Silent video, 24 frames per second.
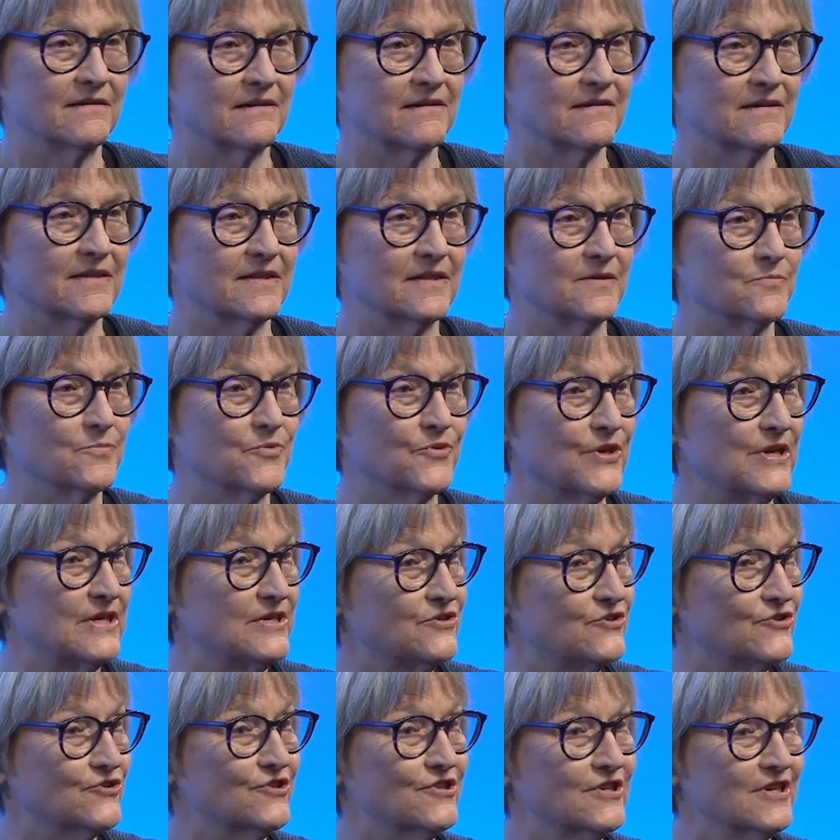on the
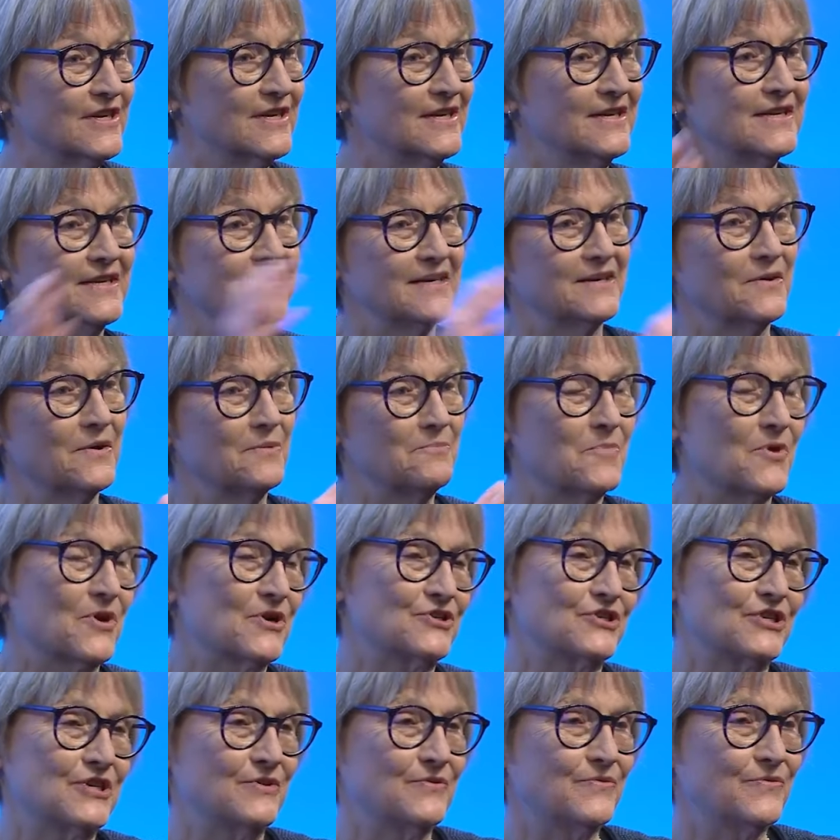bridge
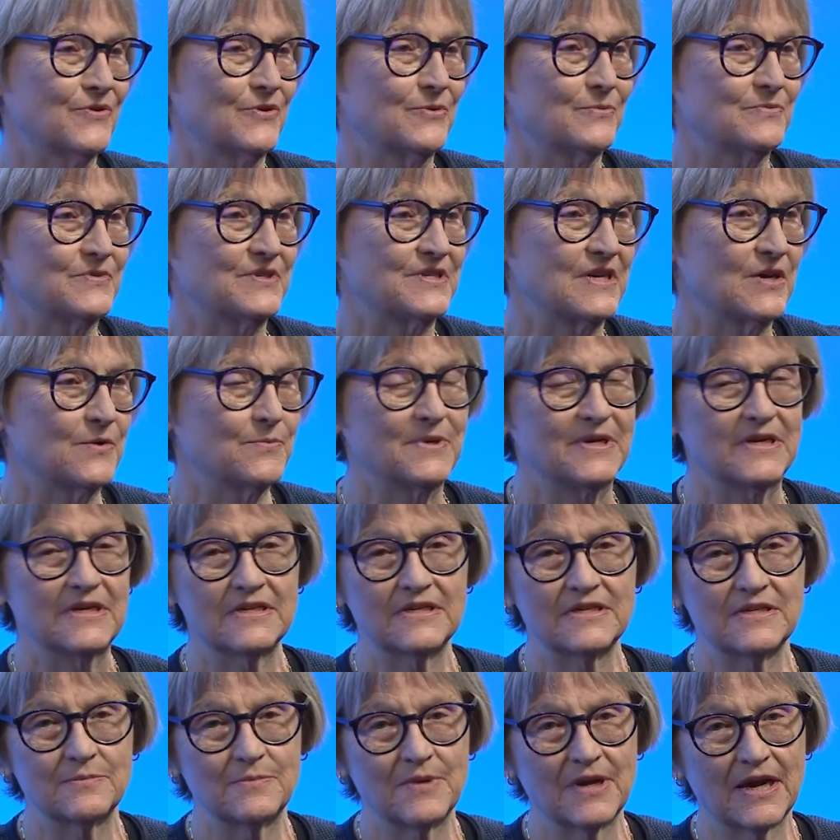marching from Selma
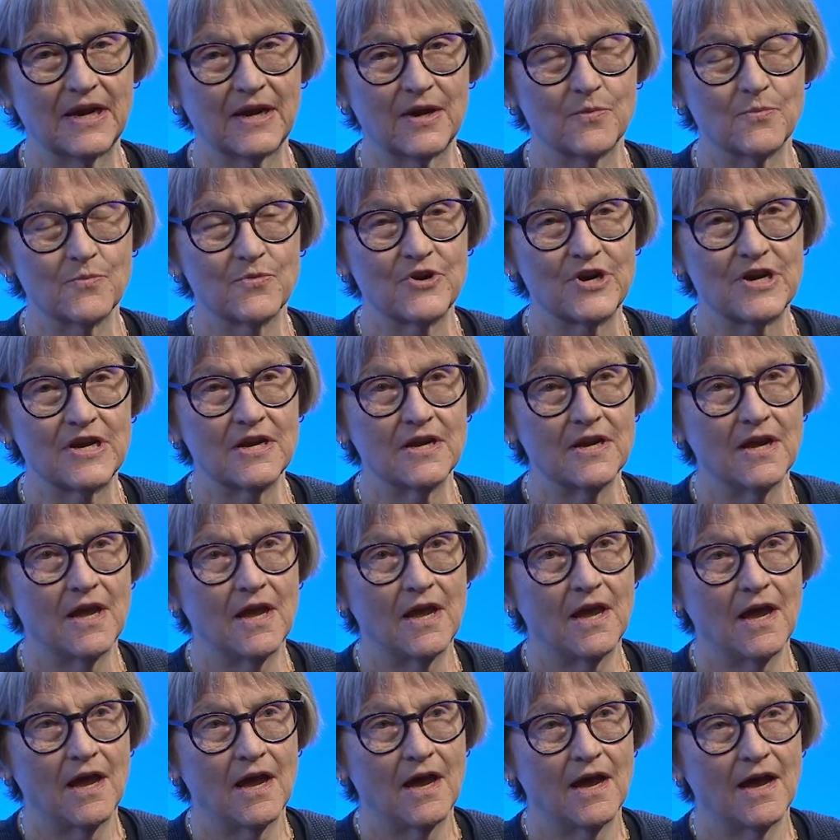to Montgomery.
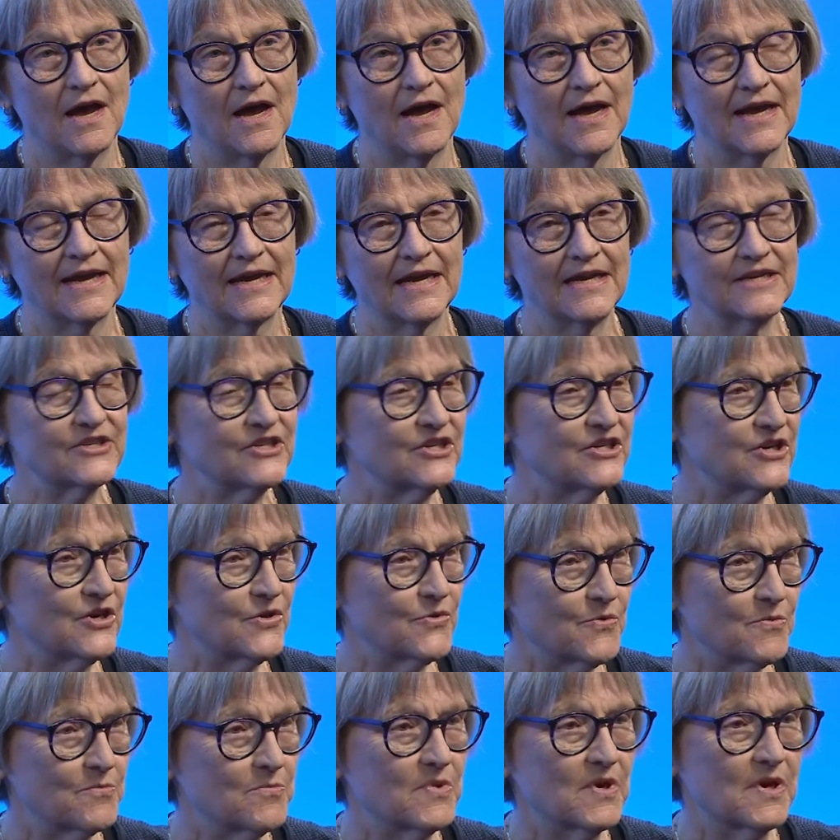I got to
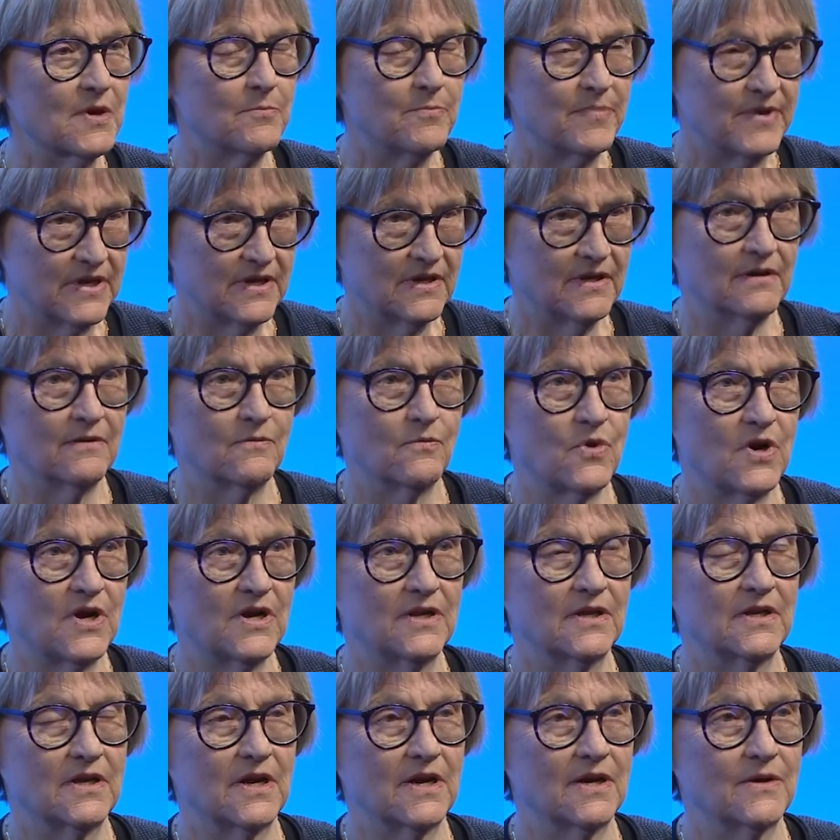know him a bit
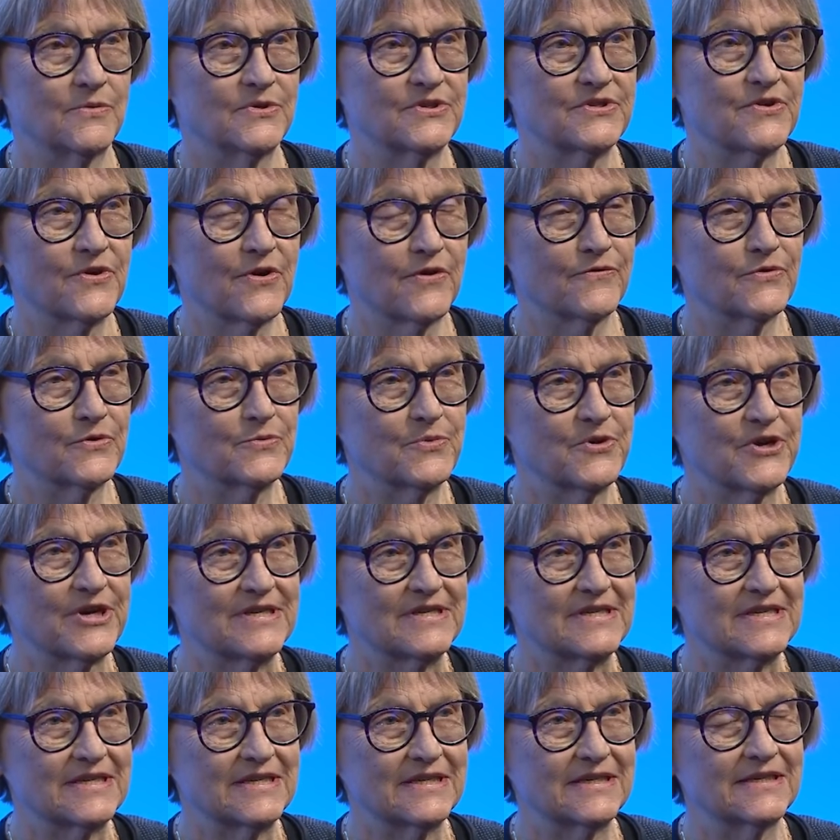while I was Harvard
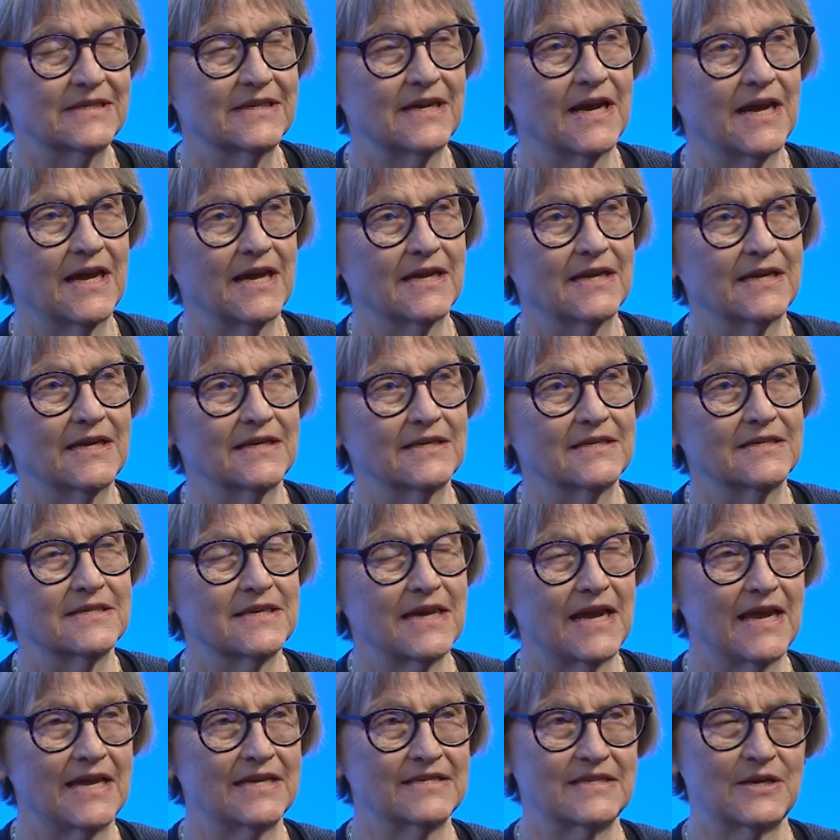president. And
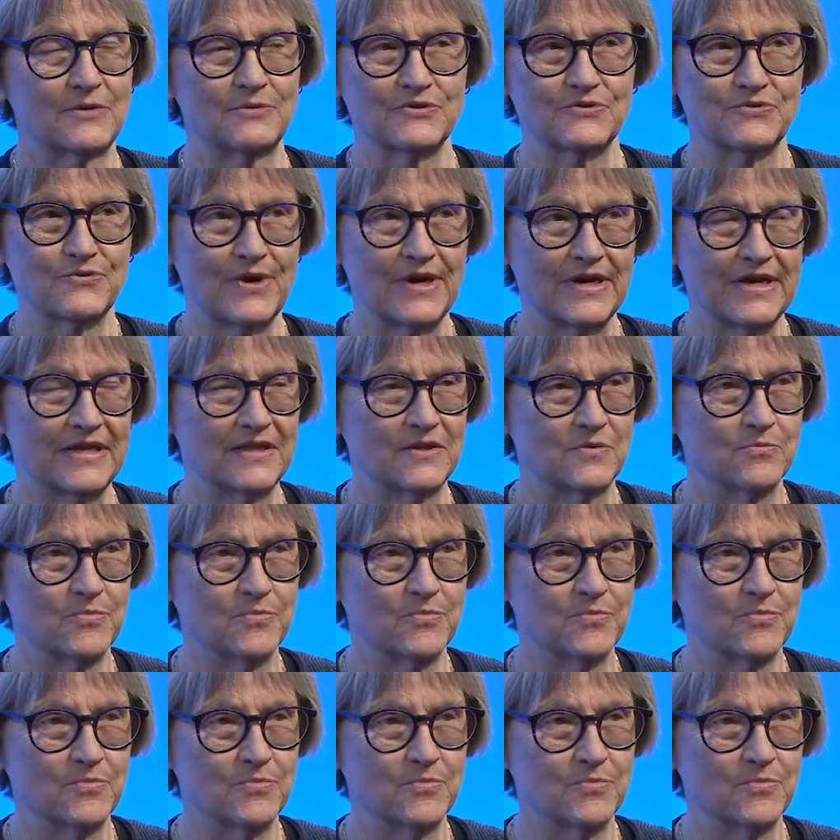as I was writing the